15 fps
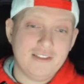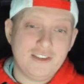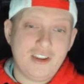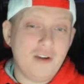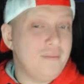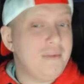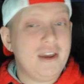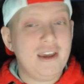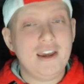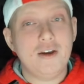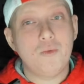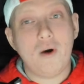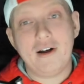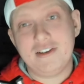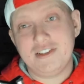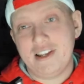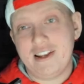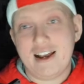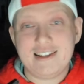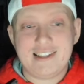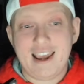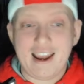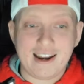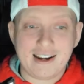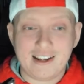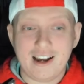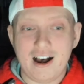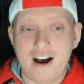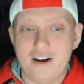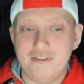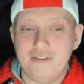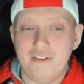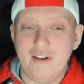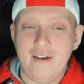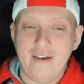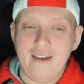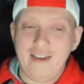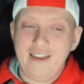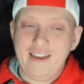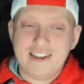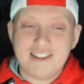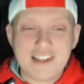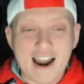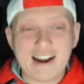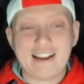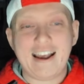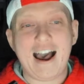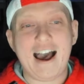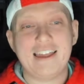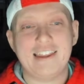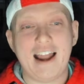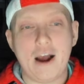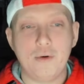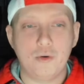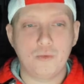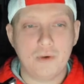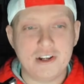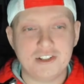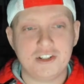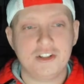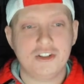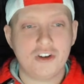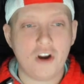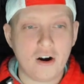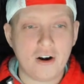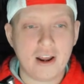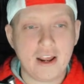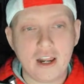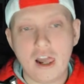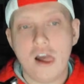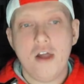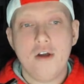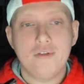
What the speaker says: to me, while he's a nice handcuff, he's not a guy that I would risk starting.